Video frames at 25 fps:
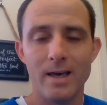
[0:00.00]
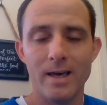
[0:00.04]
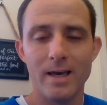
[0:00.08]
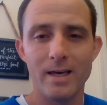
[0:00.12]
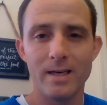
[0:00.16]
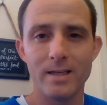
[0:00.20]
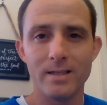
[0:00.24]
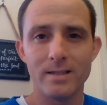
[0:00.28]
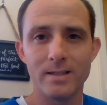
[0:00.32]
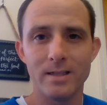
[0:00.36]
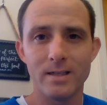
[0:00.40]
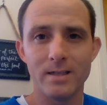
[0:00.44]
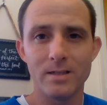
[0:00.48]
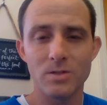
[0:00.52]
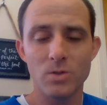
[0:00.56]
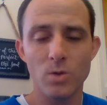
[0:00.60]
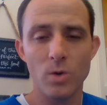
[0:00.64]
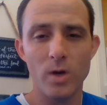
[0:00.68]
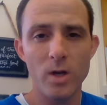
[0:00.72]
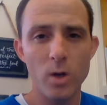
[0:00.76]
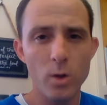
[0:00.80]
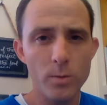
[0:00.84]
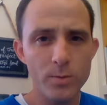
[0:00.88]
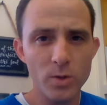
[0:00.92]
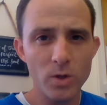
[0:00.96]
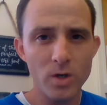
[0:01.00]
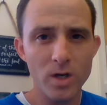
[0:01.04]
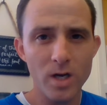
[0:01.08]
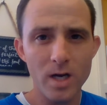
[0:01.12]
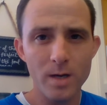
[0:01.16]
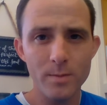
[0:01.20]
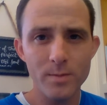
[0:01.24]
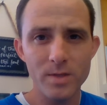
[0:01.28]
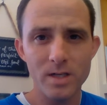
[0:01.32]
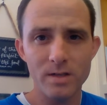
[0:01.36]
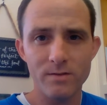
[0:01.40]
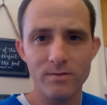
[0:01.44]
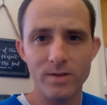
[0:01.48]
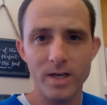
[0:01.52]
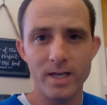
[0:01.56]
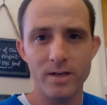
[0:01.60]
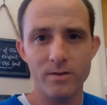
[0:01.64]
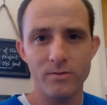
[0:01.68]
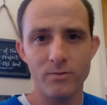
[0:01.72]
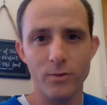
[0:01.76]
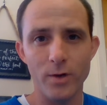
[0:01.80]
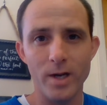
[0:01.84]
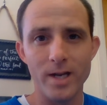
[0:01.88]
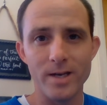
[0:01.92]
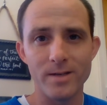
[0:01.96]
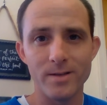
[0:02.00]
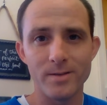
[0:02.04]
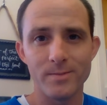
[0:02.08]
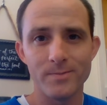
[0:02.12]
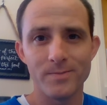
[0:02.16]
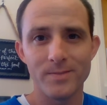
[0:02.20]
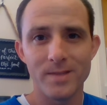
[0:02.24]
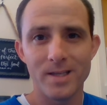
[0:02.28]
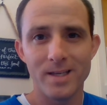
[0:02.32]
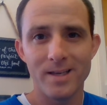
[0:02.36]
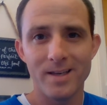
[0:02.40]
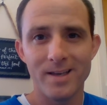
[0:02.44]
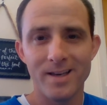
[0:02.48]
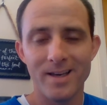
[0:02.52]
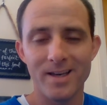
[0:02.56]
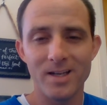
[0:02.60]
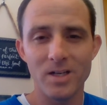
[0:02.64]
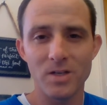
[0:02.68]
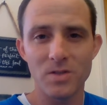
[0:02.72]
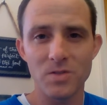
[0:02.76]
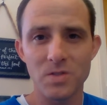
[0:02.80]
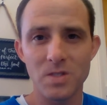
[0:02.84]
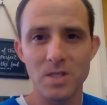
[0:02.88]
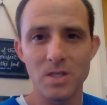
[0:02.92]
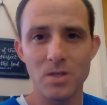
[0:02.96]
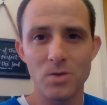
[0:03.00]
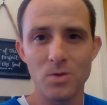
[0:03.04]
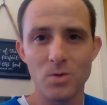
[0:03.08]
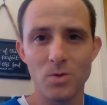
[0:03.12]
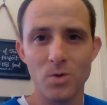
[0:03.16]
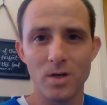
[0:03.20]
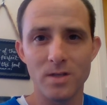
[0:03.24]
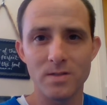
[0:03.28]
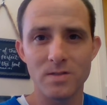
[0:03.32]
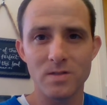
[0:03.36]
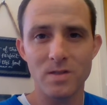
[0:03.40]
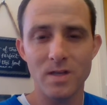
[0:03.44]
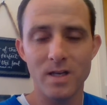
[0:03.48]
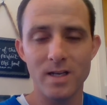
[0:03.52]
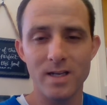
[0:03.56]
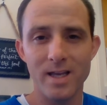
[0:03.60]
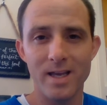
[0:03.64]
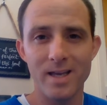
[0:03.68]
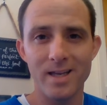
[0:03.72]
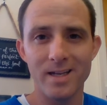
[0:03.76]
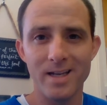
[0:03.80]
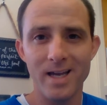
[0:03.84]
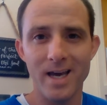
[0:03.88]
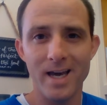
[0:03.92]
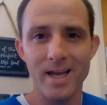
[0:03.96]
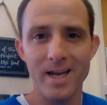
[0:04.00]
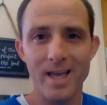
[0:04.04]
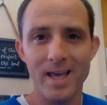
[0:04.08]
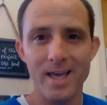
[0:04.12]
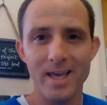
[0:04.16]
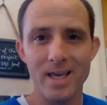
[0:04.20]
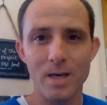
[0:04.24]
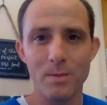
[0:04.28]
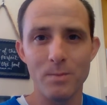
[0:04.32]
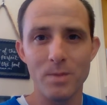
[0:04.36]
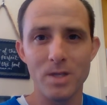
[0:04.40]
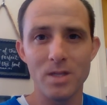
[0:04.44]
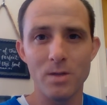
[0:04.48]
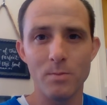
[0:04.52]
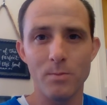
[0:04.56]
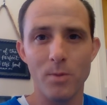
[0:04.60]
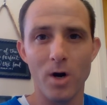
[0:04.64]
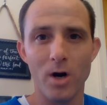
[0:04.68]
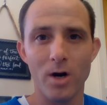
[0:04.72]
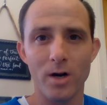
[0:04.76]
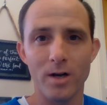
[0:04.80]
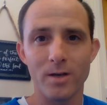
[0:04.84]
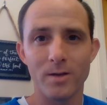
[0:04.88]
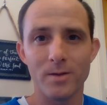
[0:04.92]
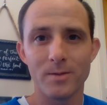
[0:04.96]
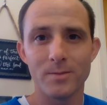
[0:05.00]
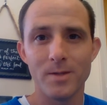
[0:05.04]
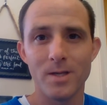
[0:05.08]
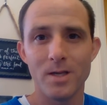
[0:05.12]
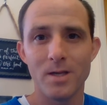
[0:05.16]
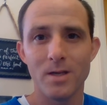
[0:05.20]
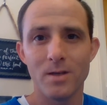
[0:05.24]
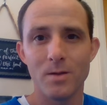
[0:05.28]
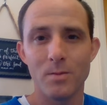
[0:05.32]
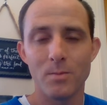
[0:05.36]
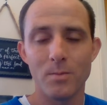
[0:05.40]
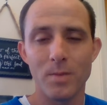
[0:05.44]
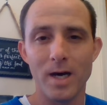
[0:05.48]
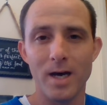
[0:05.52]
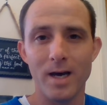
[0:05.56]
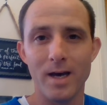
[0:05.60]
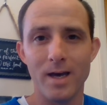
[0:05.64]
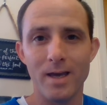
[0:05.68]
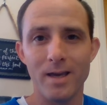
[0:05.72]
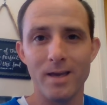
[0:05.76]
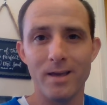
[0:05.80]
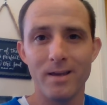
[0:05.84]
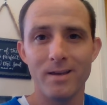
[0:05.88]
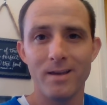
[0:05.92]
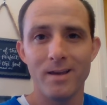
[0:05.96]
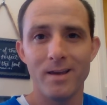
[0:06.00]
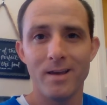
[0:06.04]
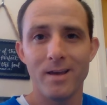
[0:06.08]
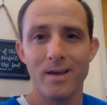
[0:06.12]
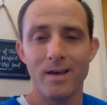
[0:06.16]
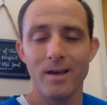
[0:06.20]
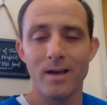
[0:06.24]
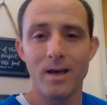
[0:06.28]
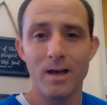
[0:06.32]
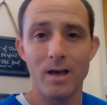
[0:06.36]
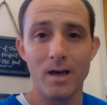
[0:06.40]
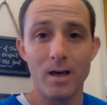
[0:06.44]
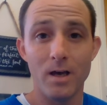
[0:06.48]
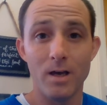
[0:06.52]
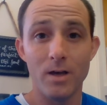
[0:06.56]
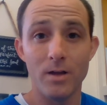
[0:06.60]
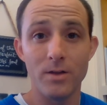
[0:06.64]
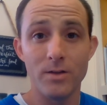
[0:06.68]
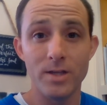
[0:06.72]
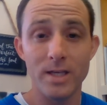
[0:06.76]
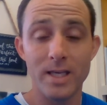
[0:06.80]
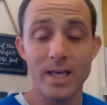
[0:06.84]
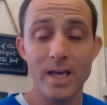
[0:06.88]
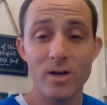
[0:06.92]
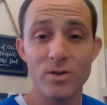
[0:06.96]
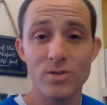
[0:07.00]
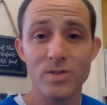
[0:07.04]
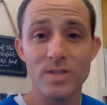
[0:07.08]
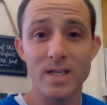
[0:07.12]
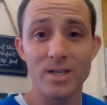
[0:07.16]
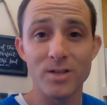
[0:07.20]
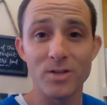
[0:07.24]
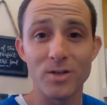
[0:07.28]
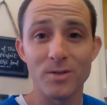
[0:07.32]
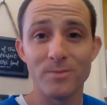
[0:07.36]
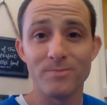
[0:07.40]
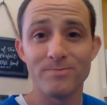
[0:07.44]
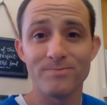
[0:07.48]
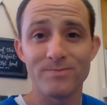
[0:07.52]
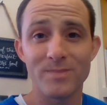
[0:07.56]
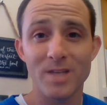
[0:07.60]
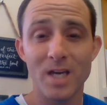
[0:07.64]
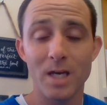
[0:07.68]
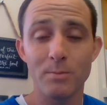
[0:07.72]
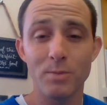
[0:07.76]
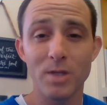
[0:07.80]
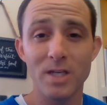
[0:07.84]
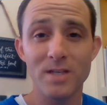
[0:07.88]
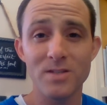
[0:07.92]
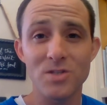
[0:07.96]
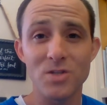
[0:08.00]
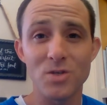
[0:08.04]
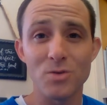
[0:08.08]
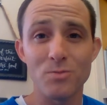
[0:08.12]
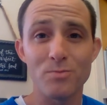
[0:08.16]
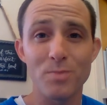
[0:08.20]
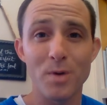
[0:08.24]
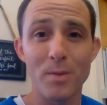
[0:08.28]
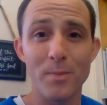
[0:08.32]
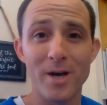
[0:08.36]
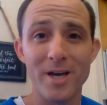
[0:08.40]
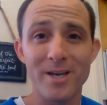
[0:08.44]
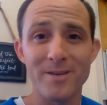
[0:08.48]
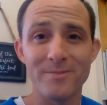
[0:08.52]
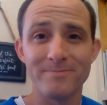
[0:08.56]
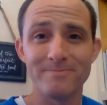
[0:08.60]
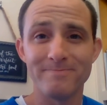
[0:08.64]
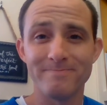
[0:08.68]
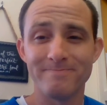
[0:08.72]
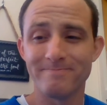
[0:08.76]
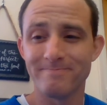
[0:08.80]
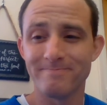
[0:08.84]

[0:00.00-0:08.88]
And so I hope you'll come and invite a friend. And I'll see you on Sunday at 9 a.m. in the park by the care center. God bless you. Bye-bye.